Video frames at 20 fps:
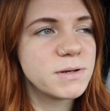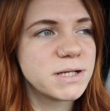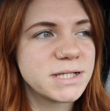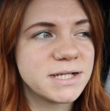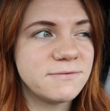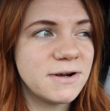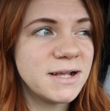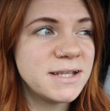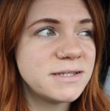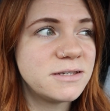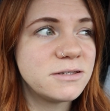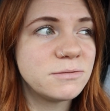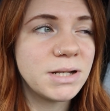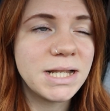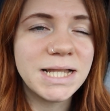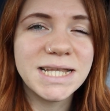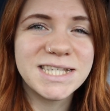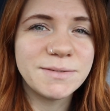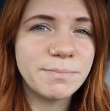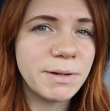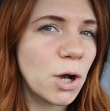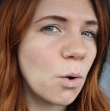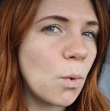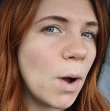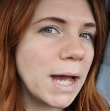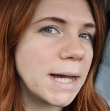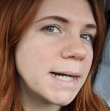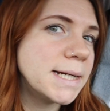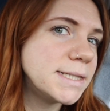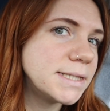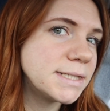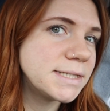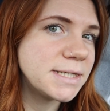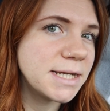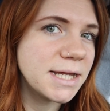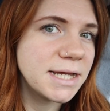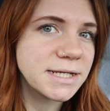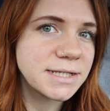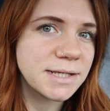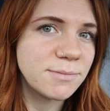because I fancy something a little bit quieter
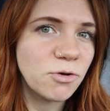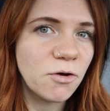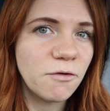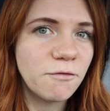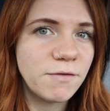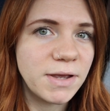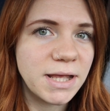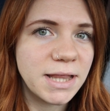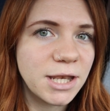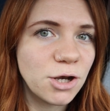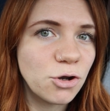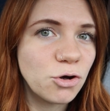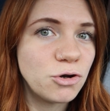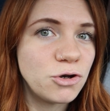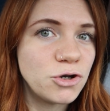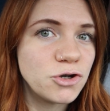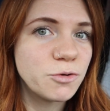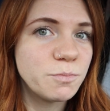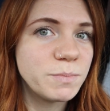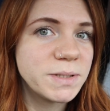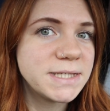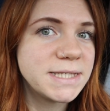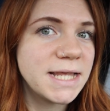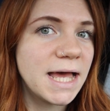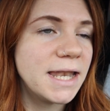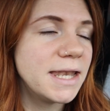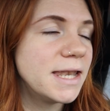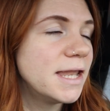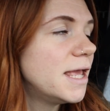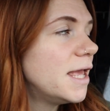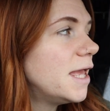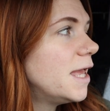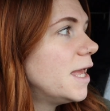today because I'm not feeling 100%.